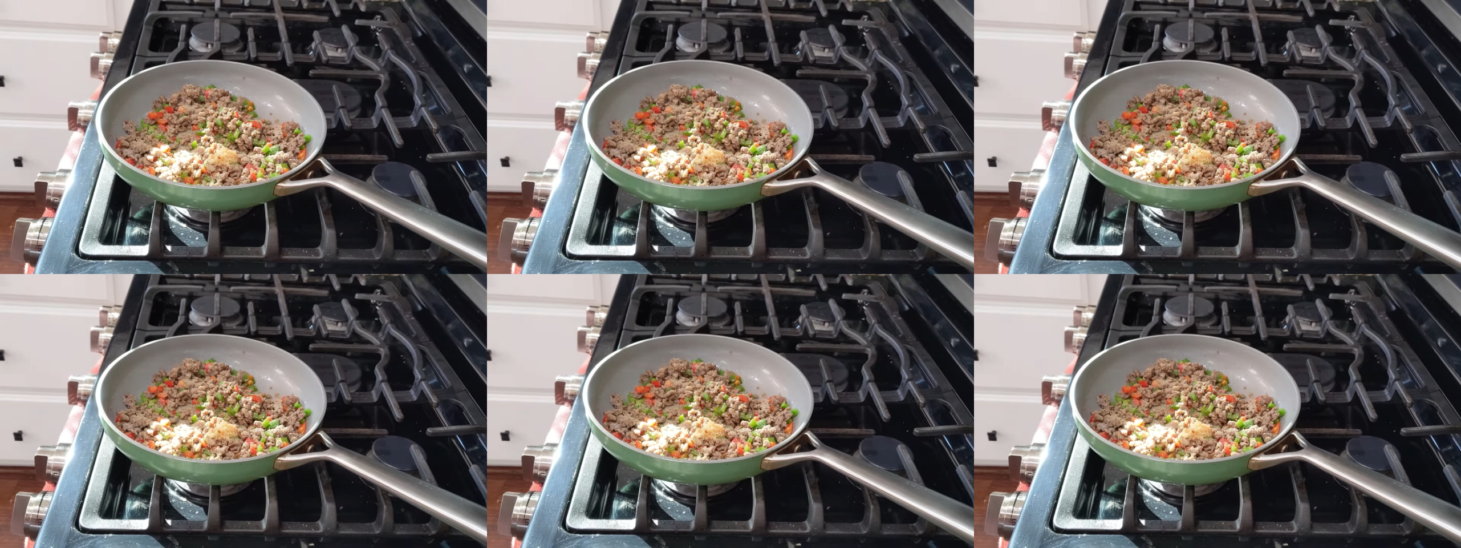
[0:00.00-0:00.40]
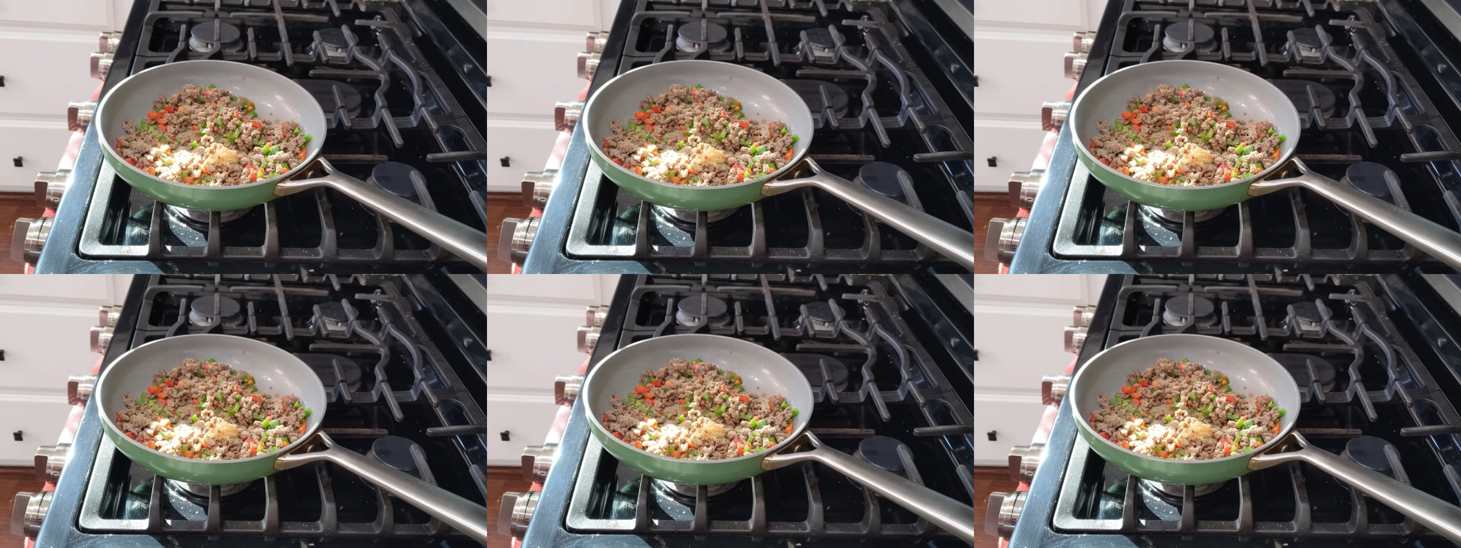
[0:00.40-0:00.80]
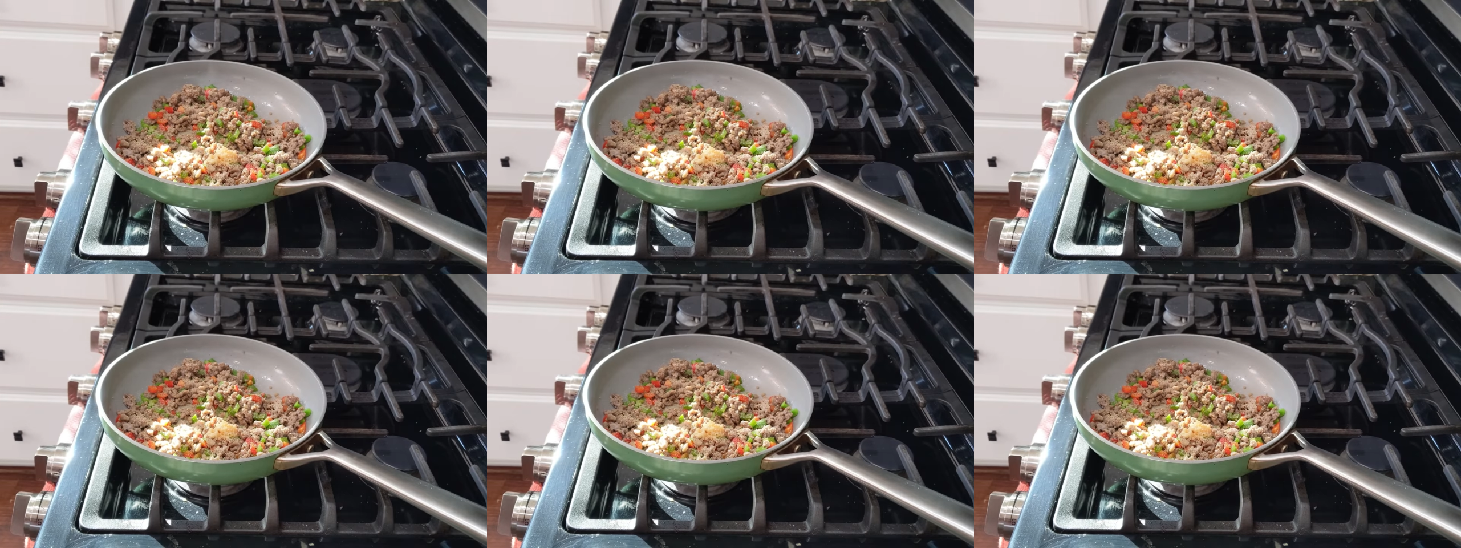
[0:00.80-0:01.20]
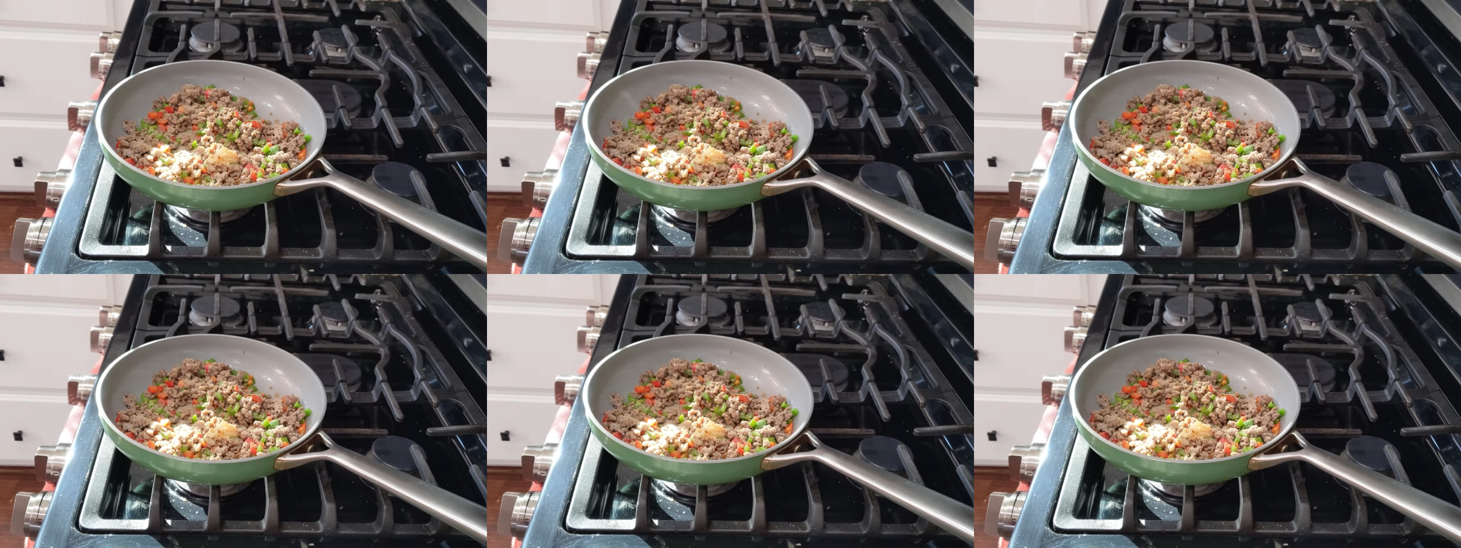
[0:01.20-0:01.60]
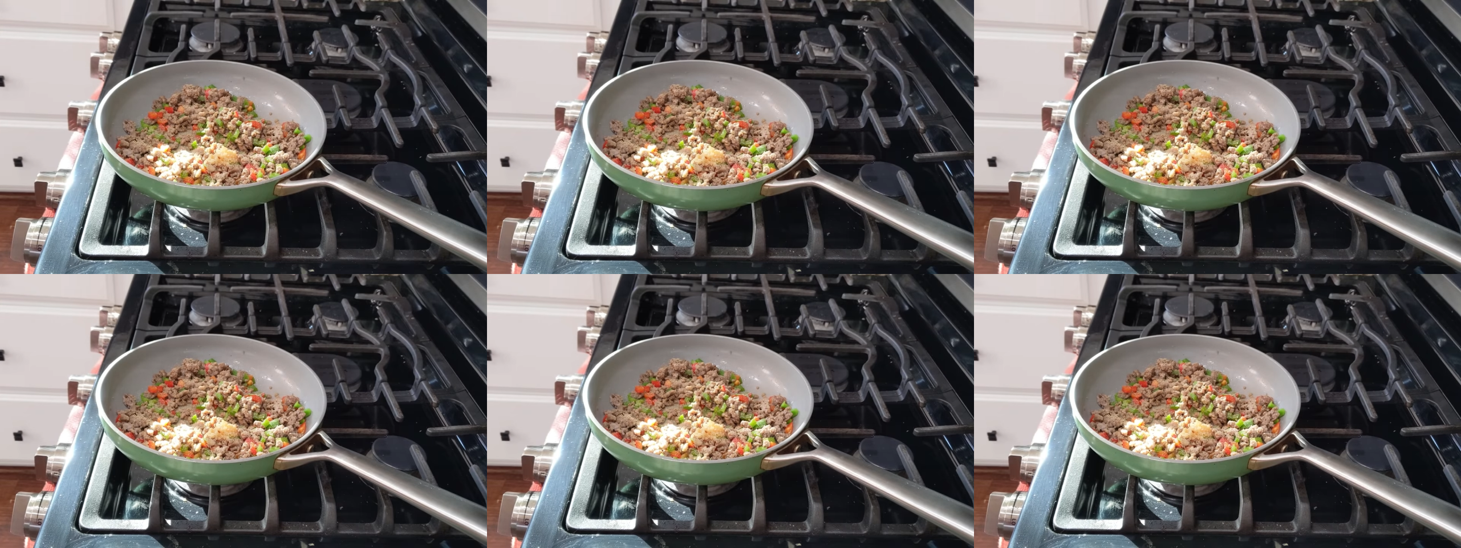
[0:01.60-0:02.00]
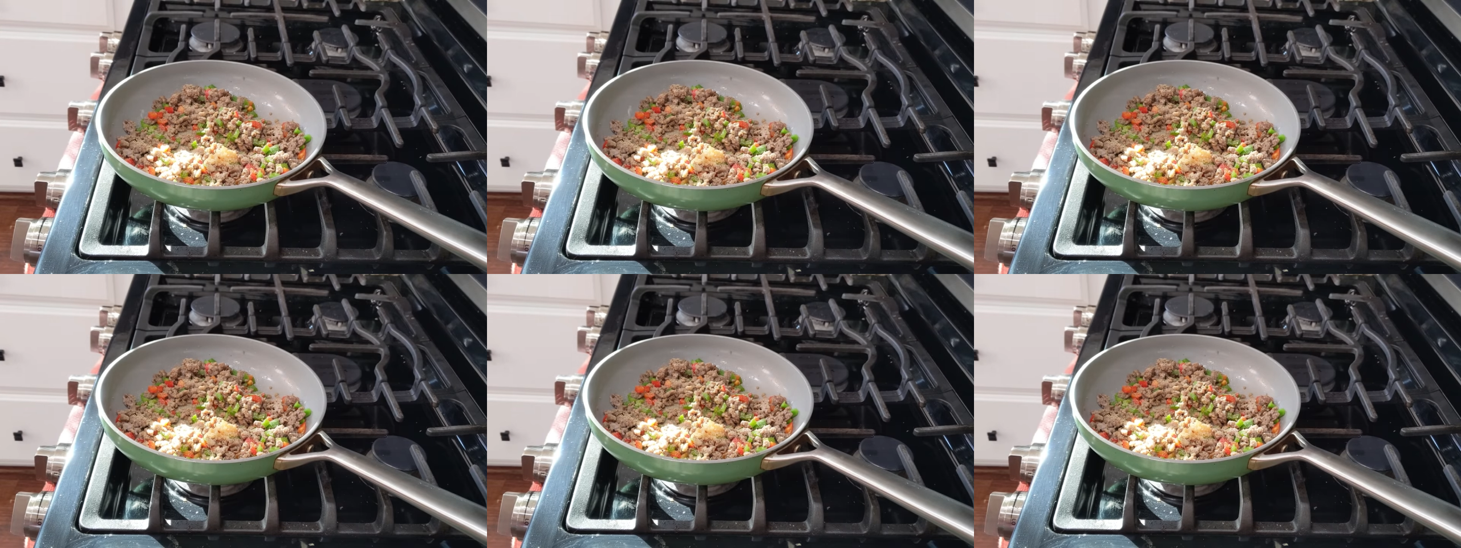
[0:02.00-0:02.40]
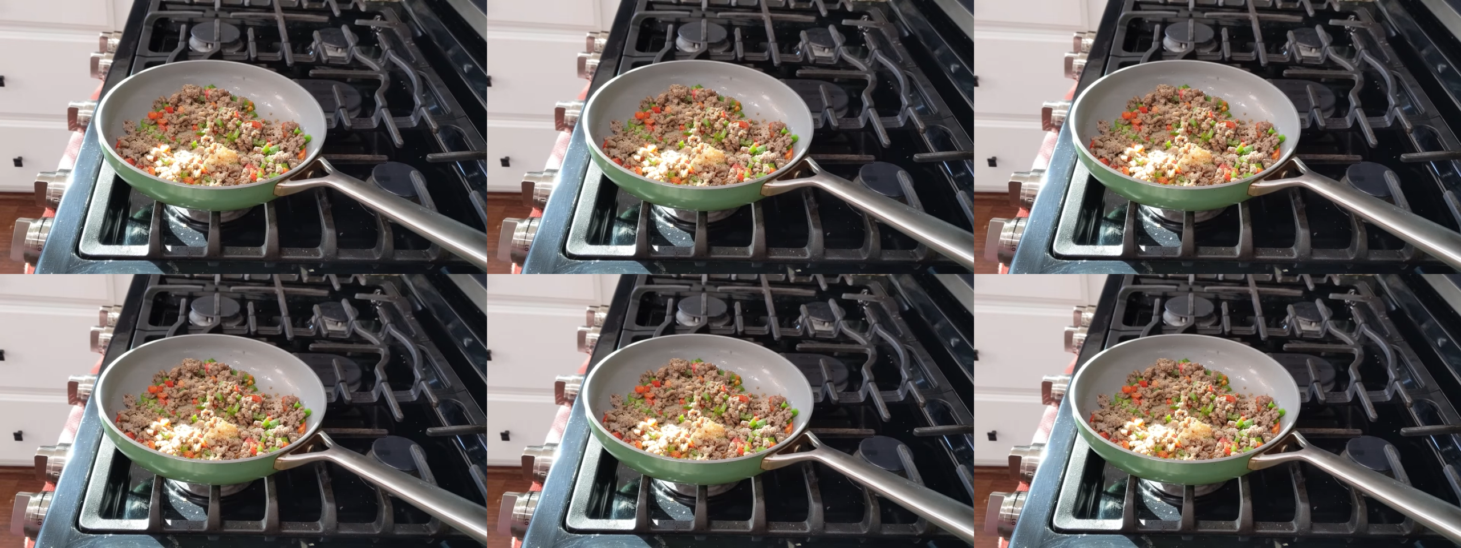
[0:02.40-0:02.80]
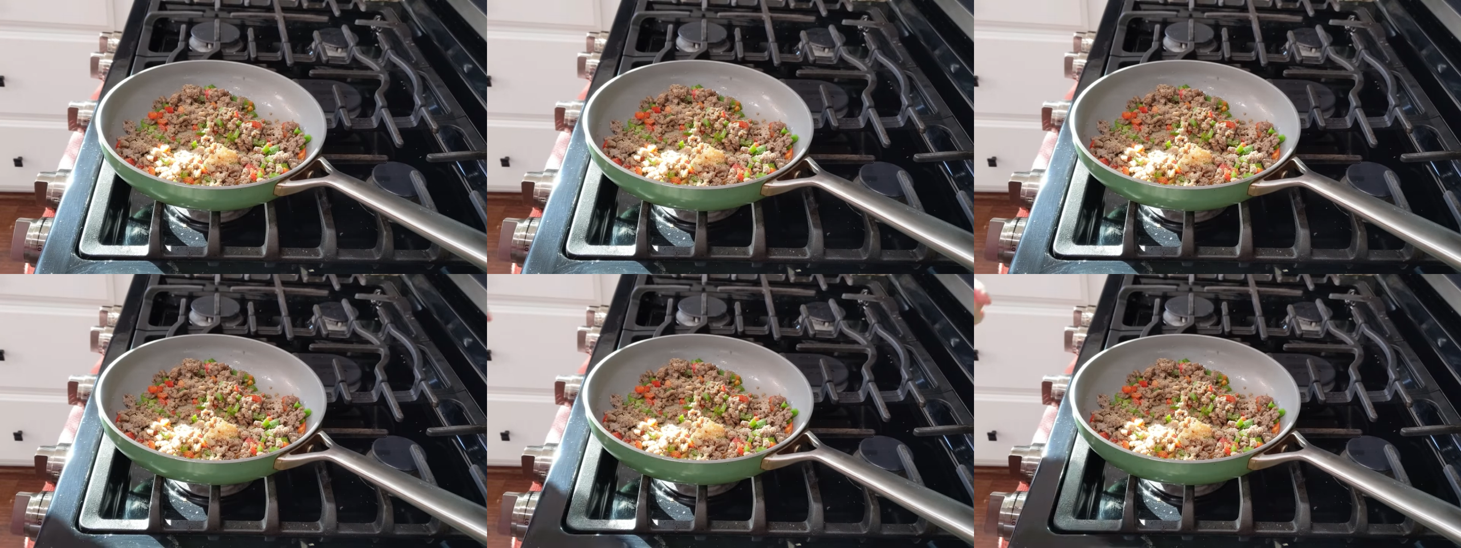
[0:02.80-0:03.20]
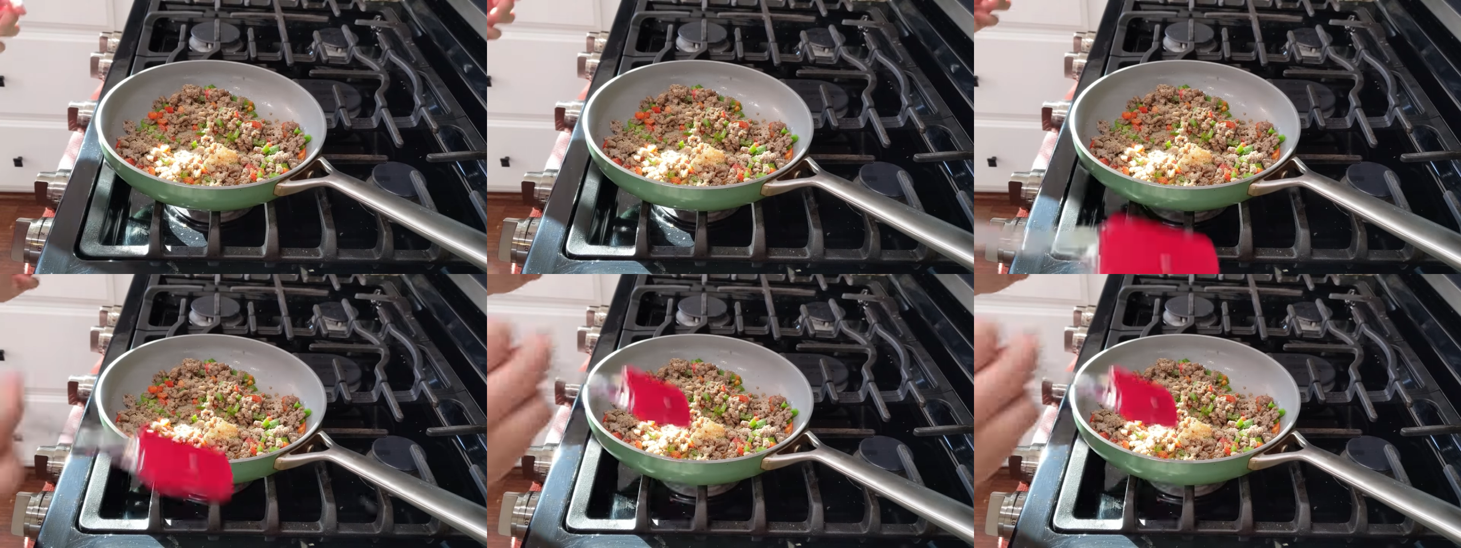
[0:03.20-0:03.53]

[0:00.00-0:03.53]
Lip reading: No face is visible, so there are no lips to read.